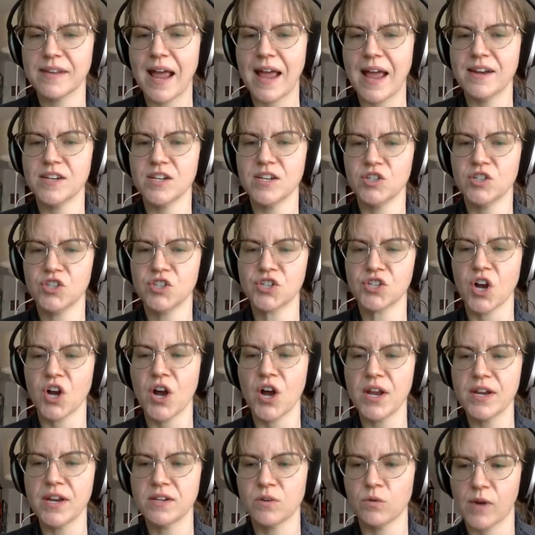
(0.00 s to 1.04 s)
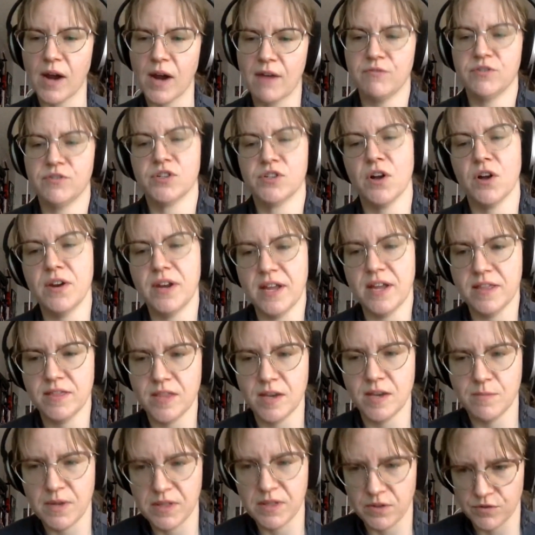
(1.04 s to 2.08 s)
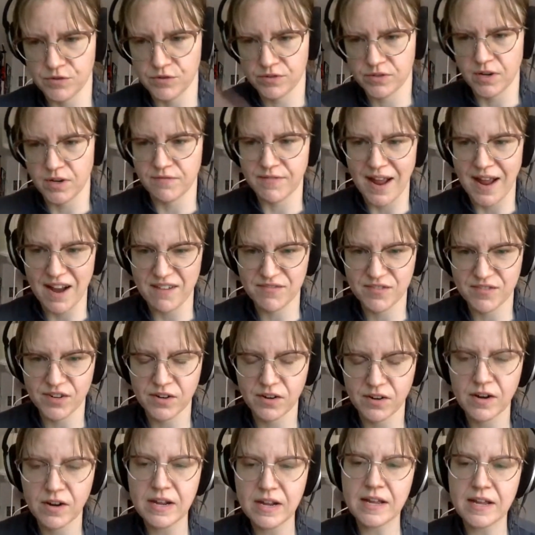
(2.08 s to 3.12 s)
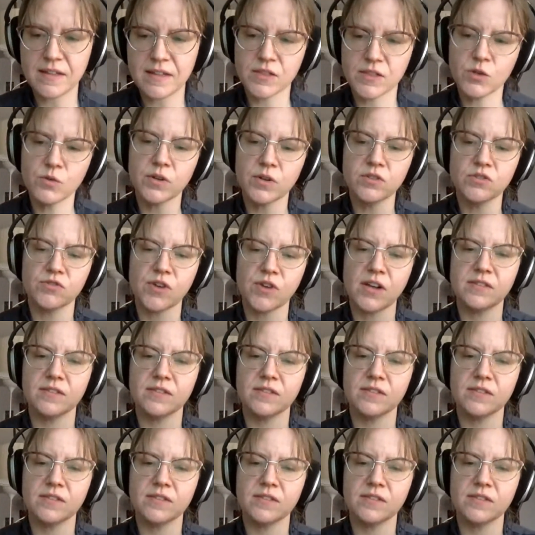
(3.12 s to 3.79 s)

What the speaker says: end in shun or have shun in them and there's stuff after, you can stress